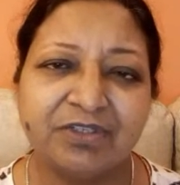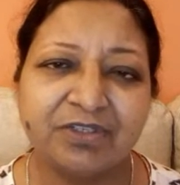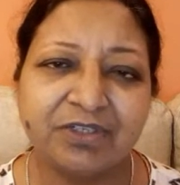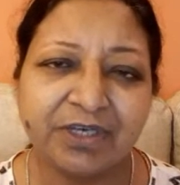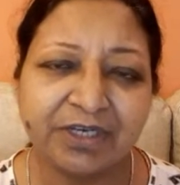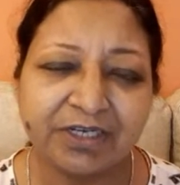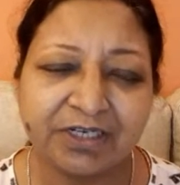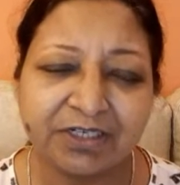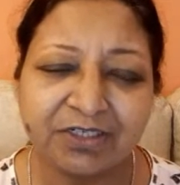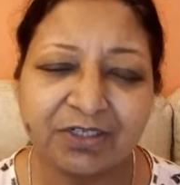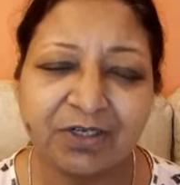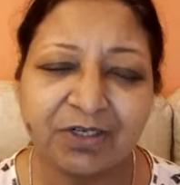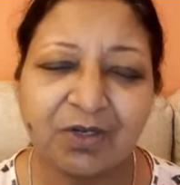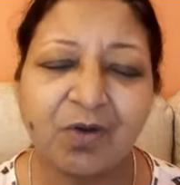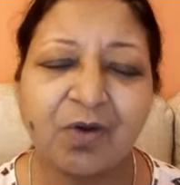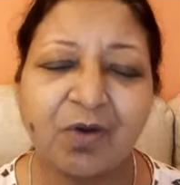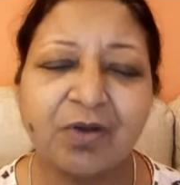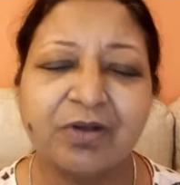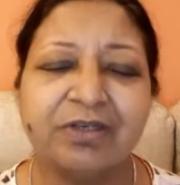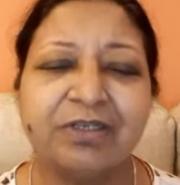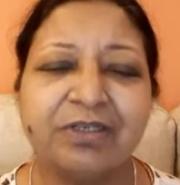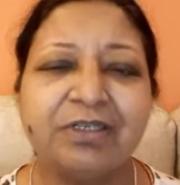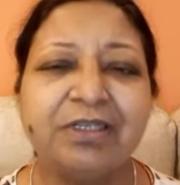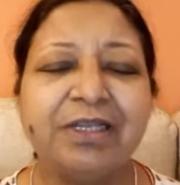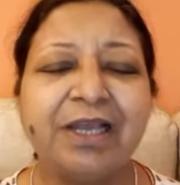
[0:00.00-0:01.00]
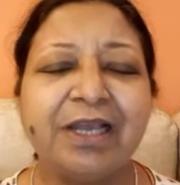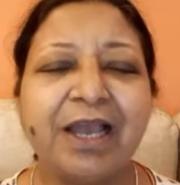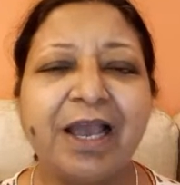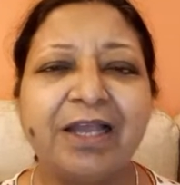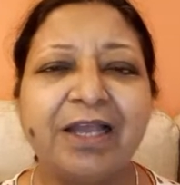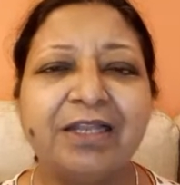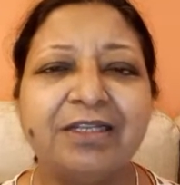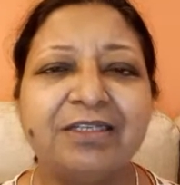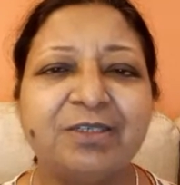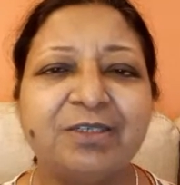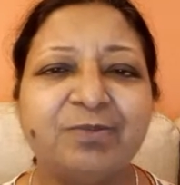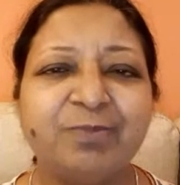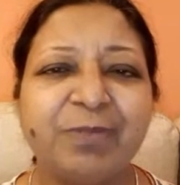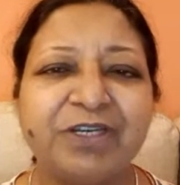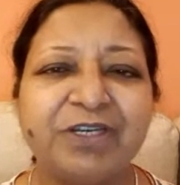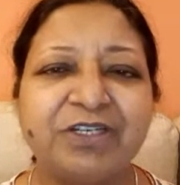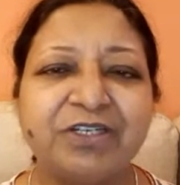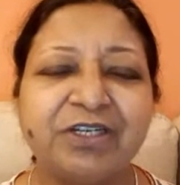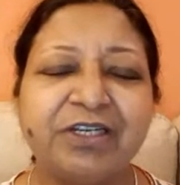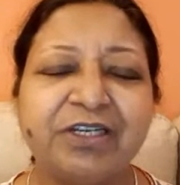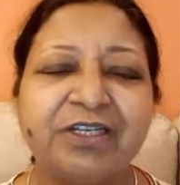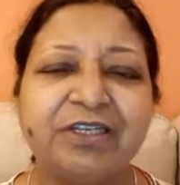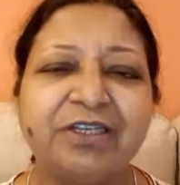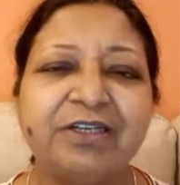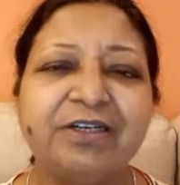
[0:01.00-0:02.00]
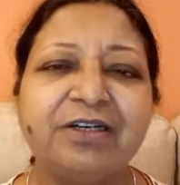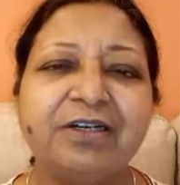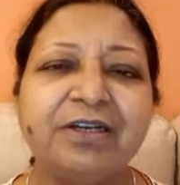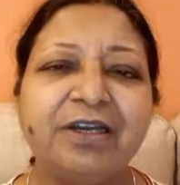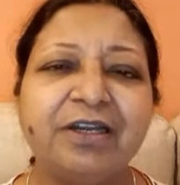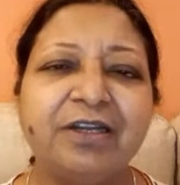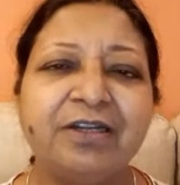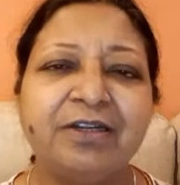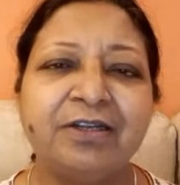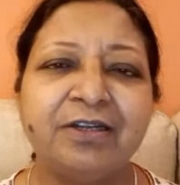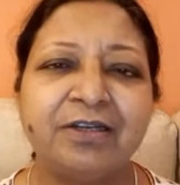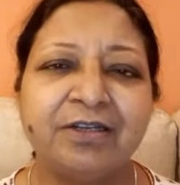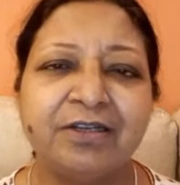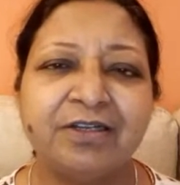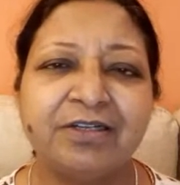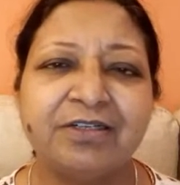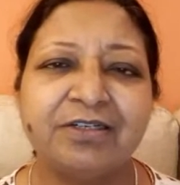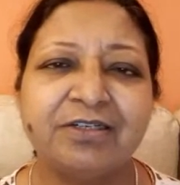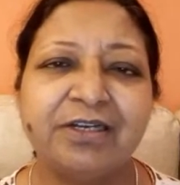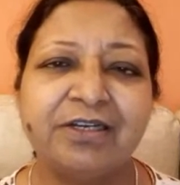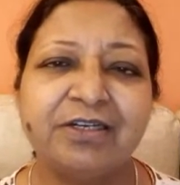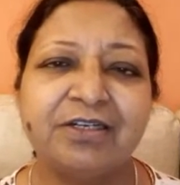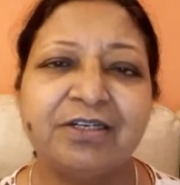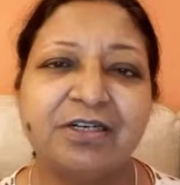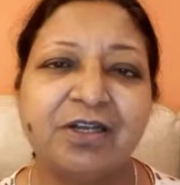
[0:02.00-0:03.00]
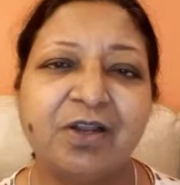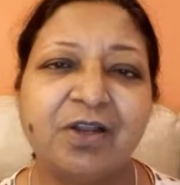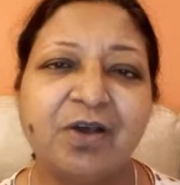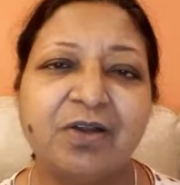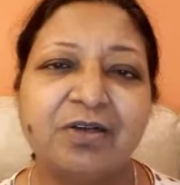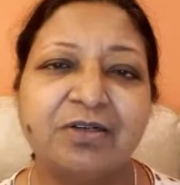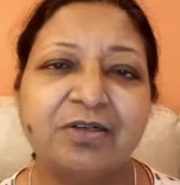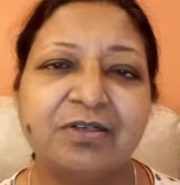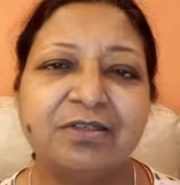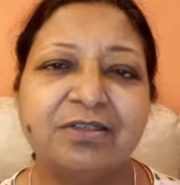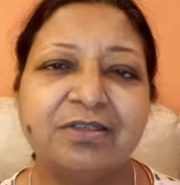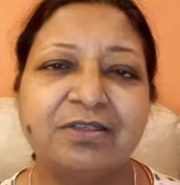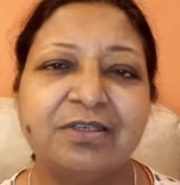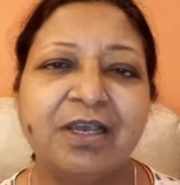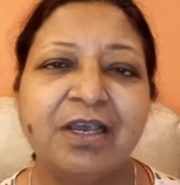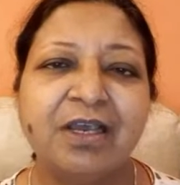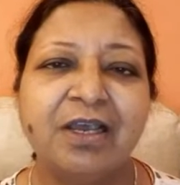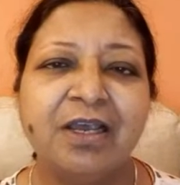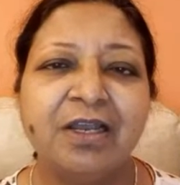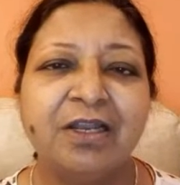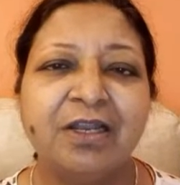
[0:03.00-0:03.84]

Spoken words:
genital organ and especially the internal genital organs.